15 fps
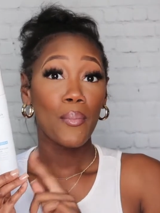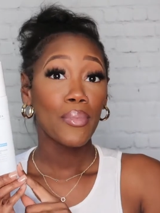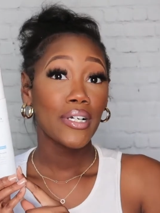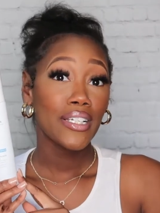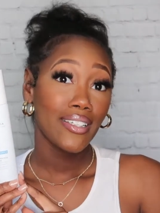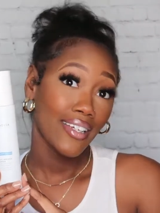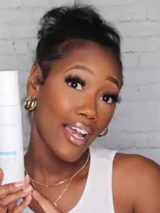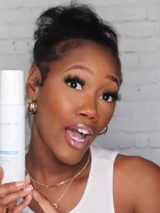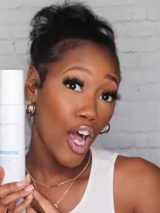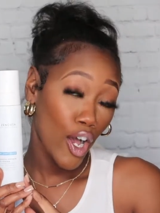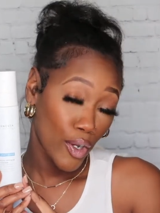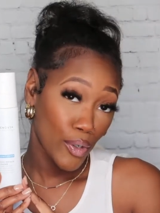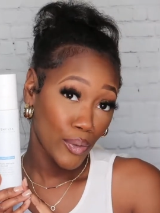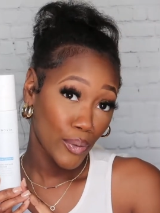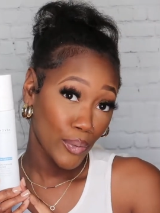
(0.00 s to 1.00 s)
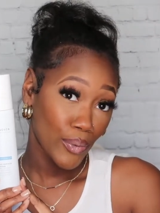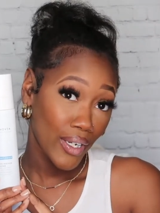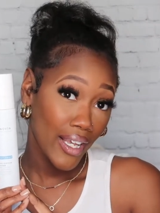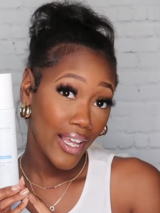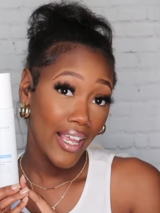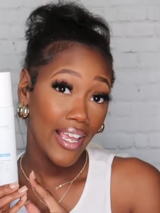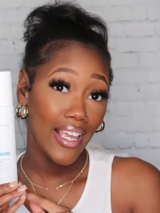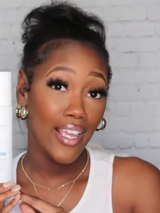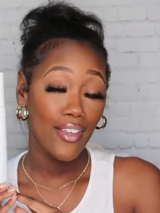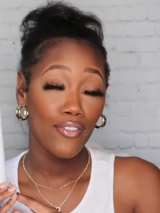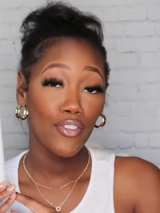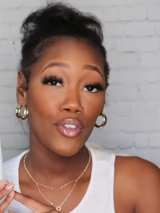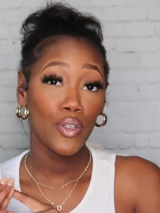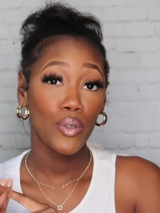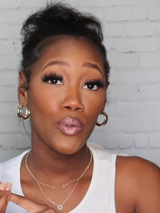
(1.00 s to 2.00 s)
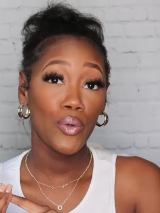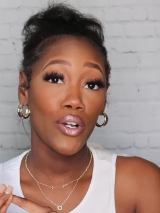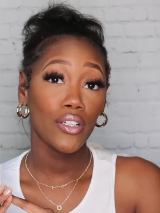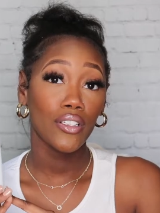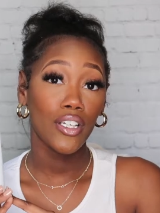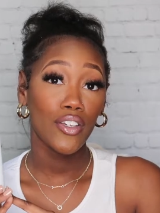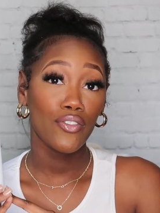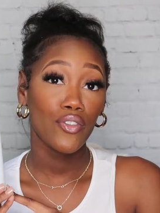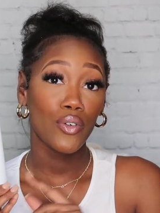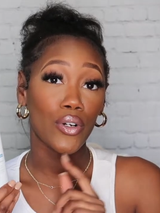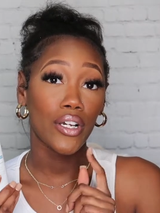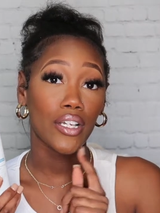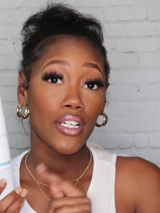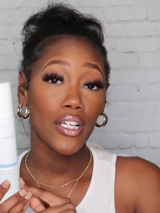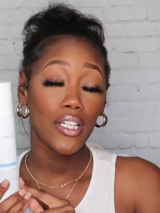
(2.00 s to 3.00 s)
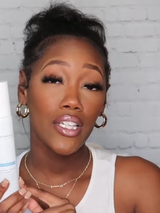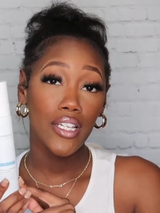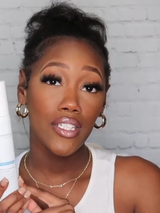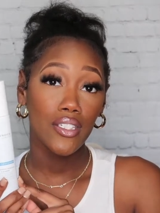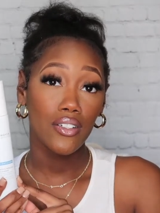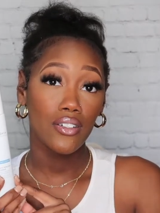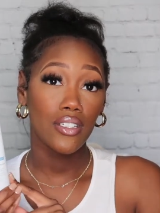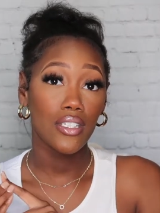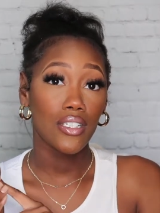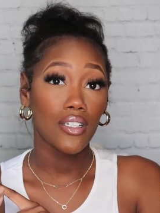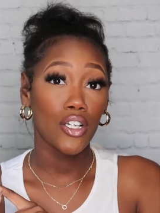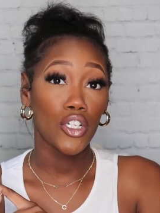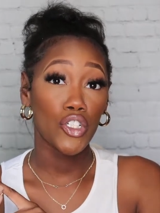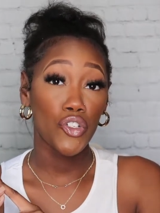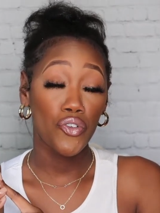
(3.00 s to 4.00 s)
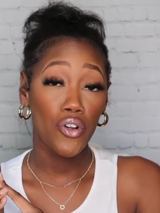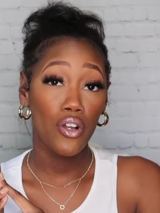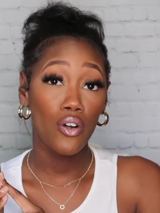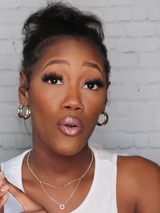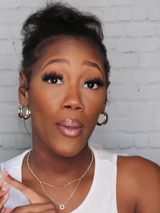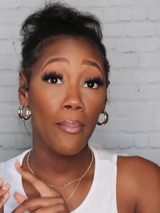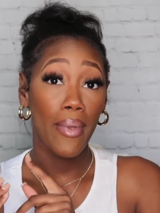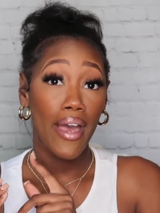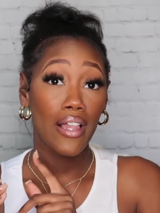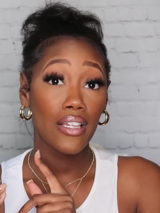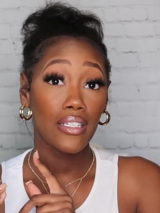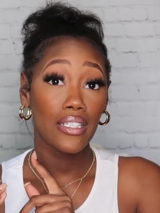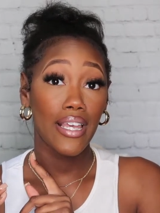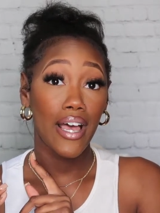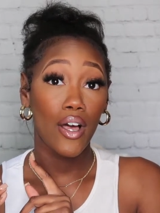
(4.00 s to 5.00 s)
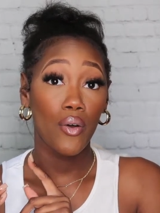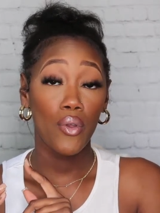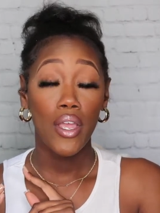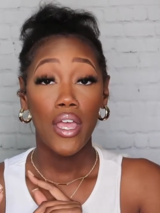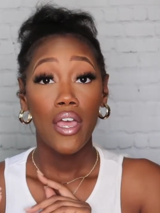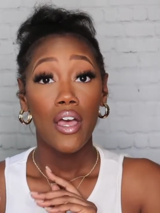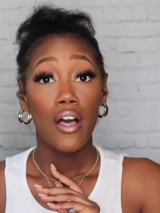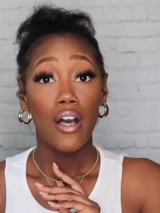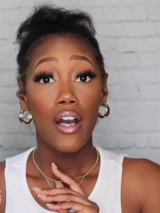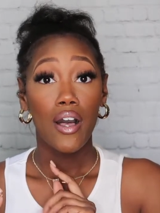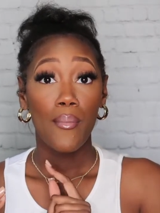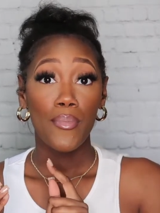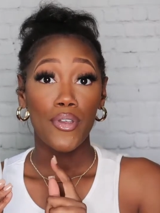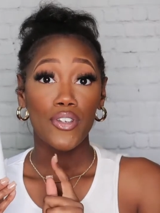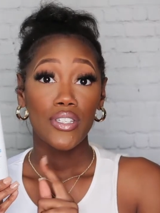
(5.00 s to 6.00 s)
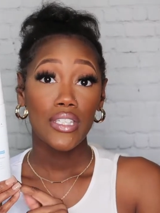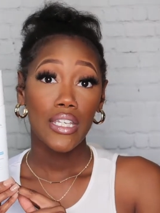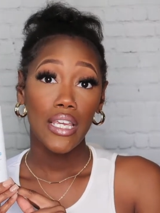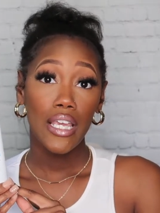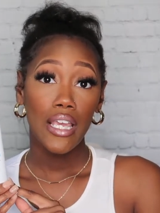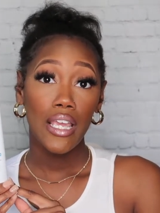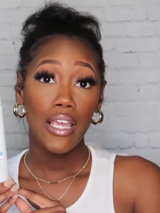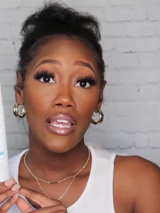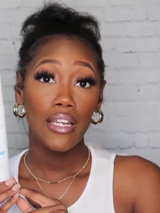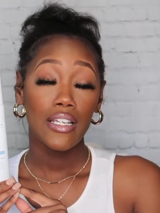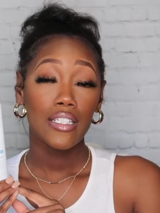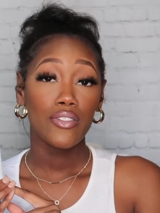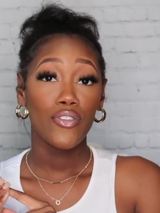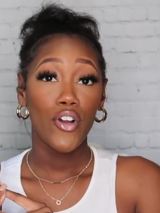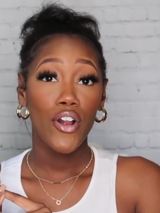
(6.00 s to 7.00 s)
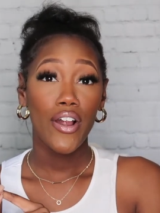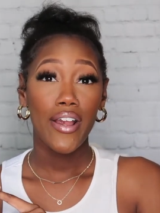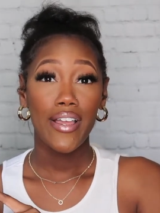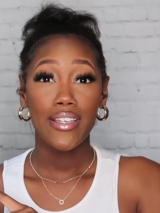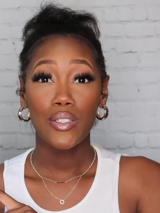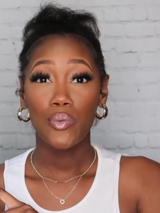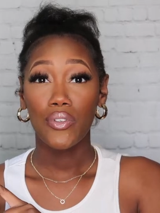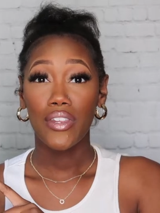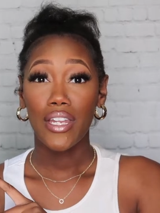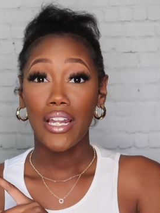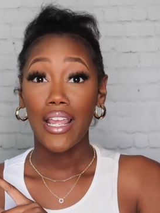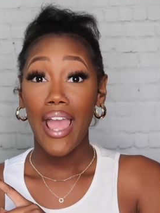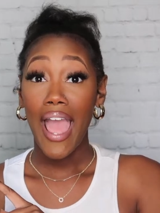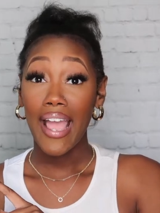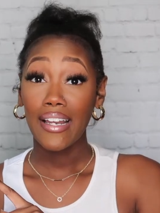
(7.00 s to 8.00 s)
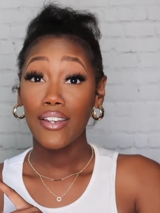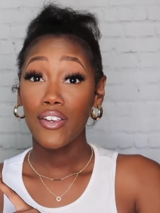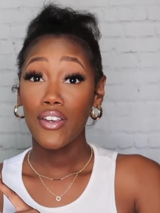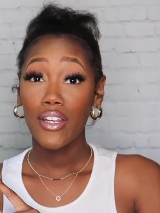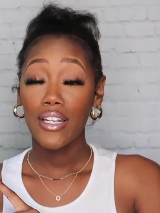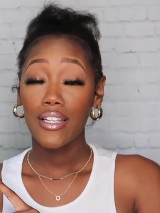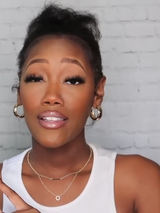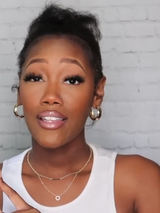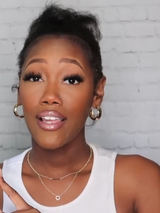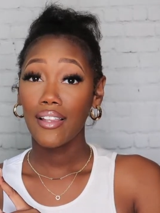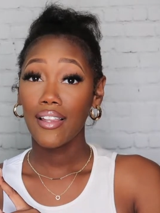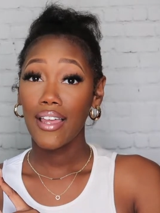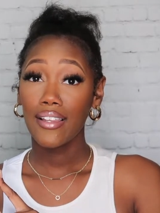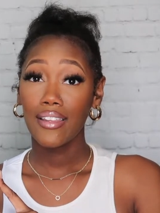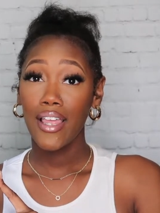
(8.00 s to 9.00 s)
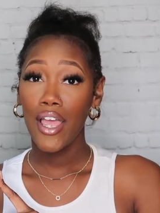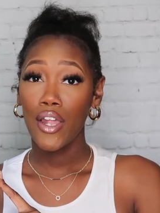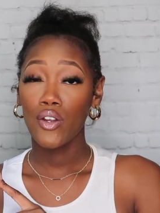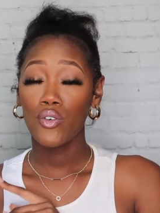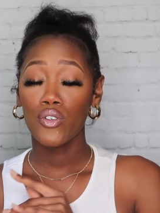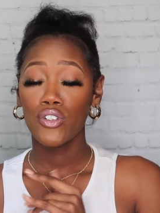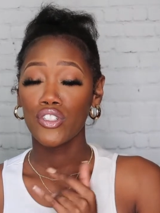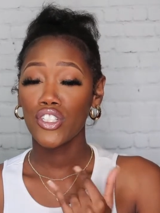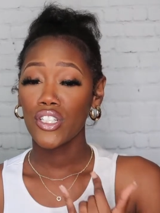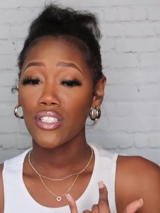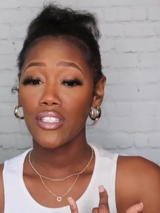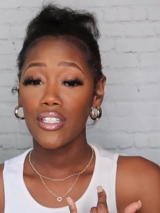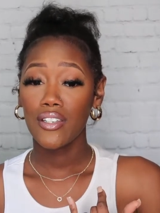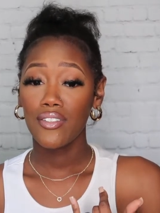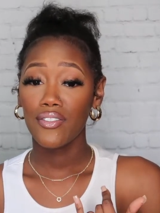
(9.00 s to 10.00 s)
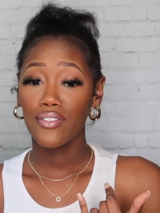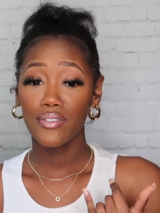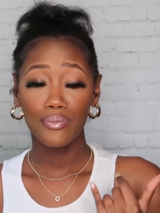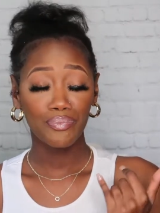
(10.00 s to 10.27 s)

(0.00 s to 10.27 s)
Putting y'all on if you are looking for a good cleanser to control and balance out your skin, as far as with any acne or anything like that, or just if